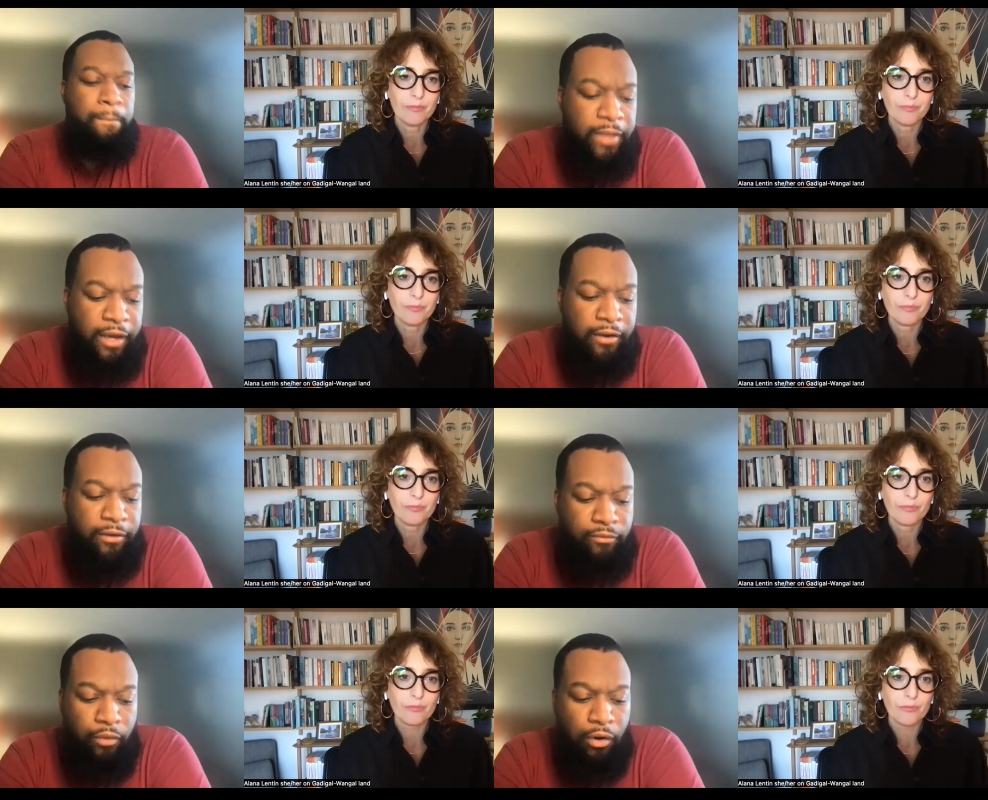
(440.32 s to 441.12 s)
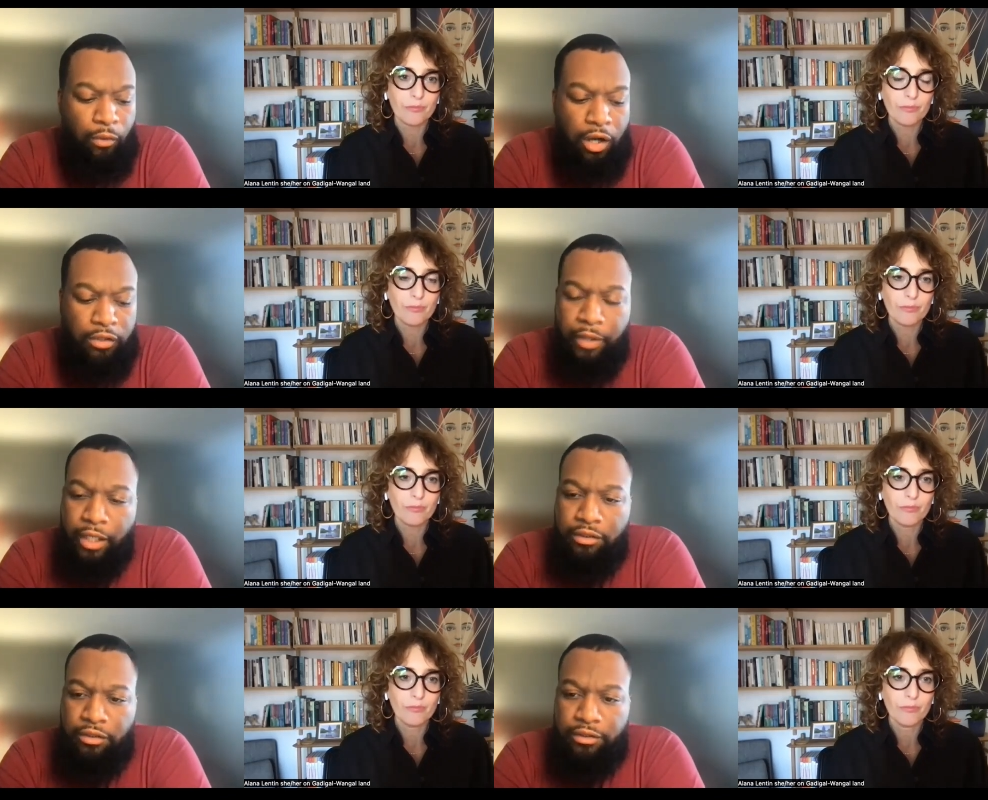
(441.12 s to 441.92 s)
Speaker 1: they are walked
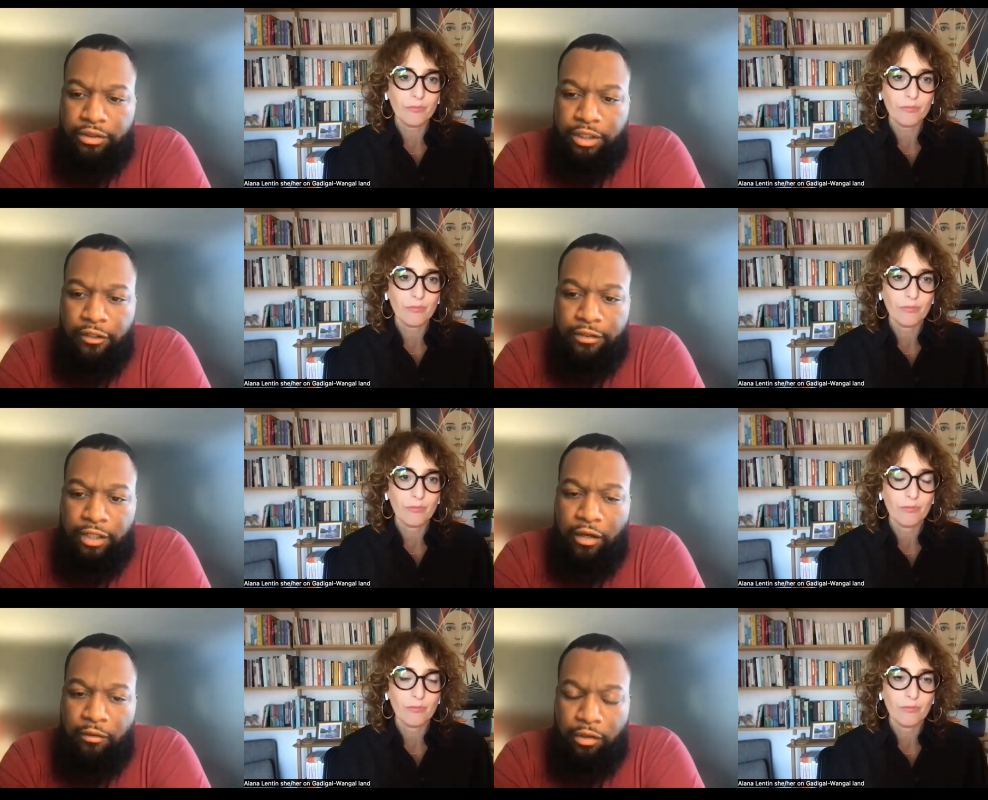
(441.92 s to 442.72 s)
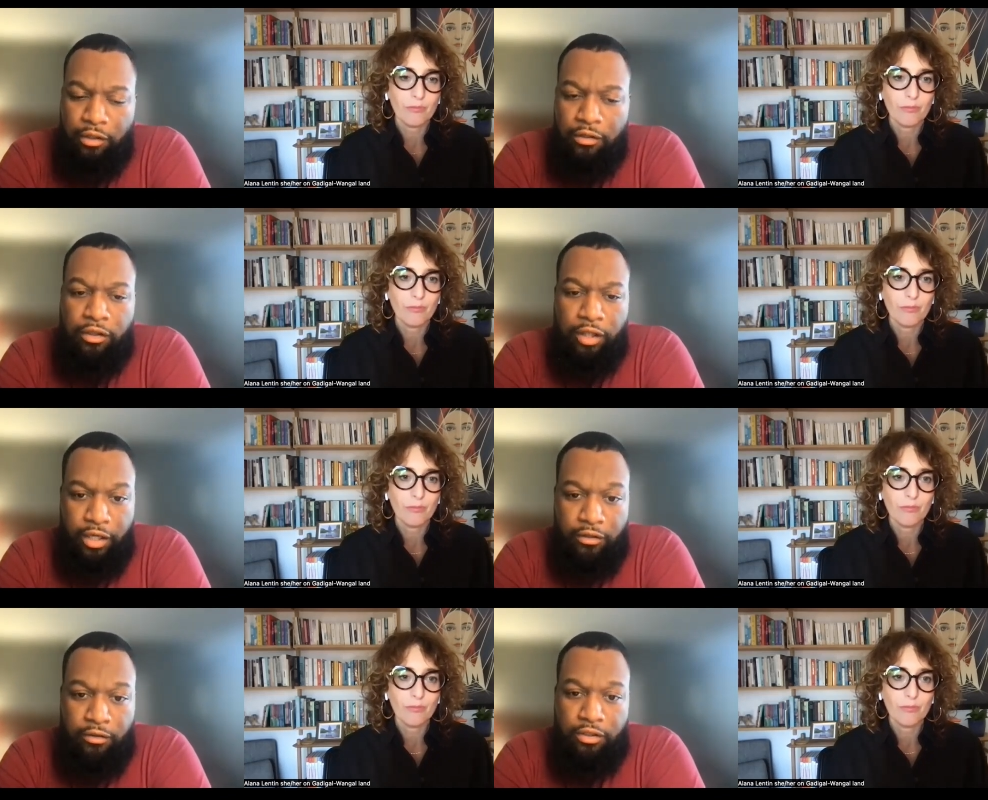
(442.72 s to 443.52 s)
back to their cells. I learned
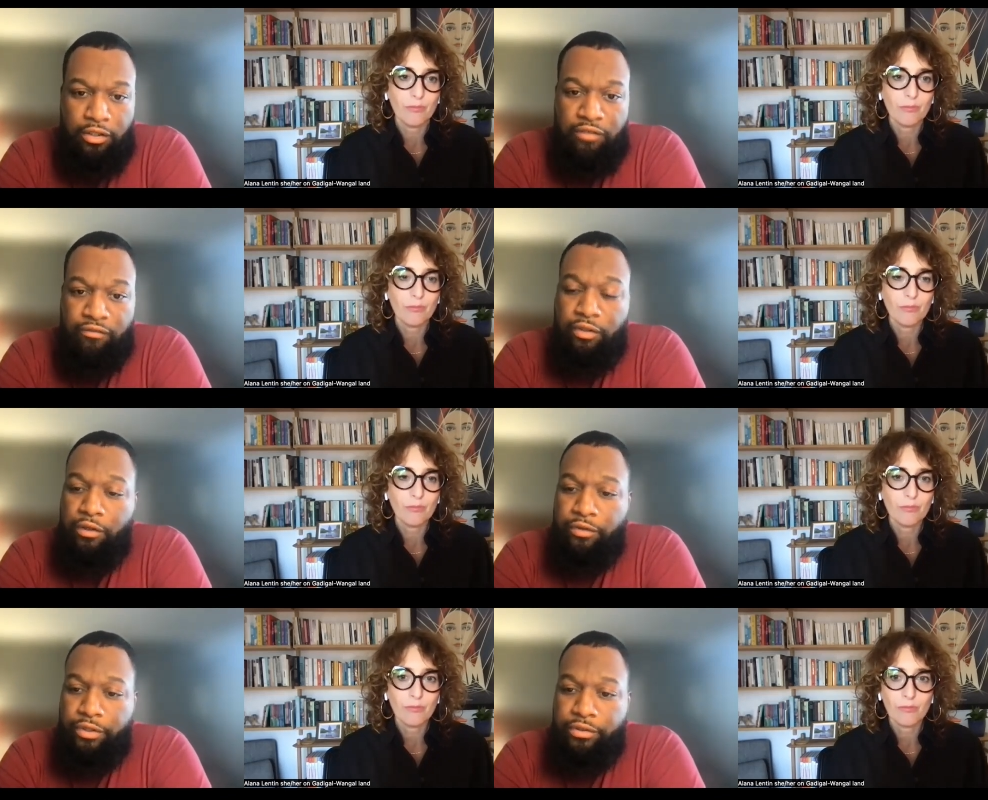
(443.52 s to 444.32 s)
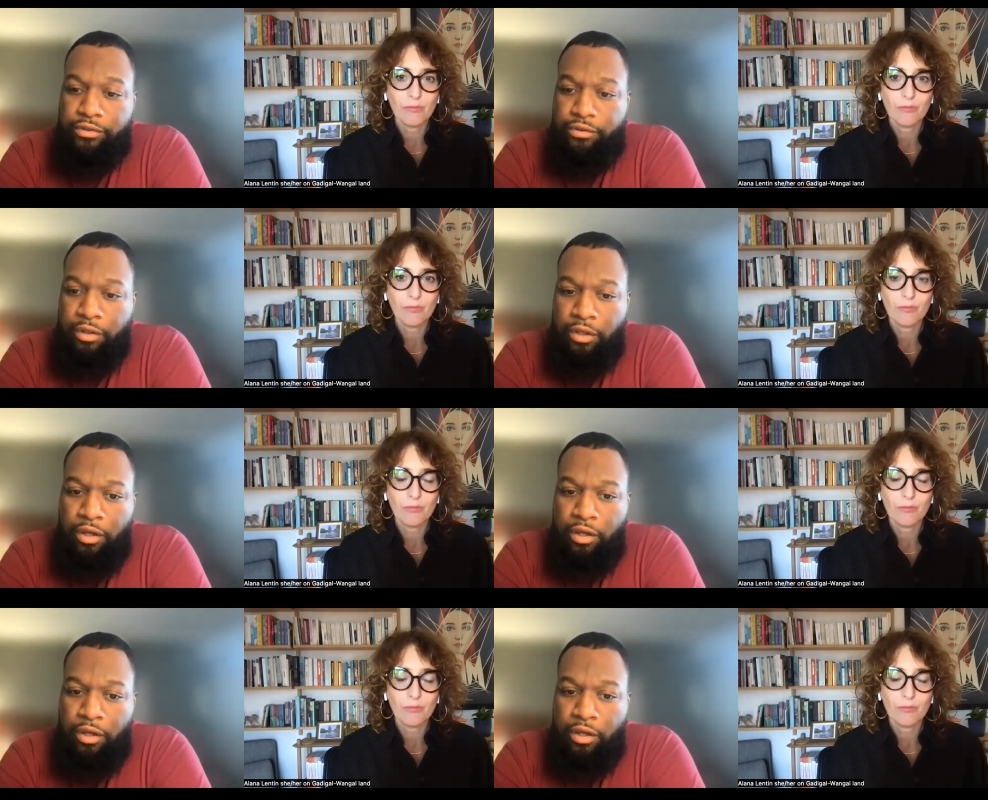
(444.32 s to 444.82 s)
later. I didn't even know this.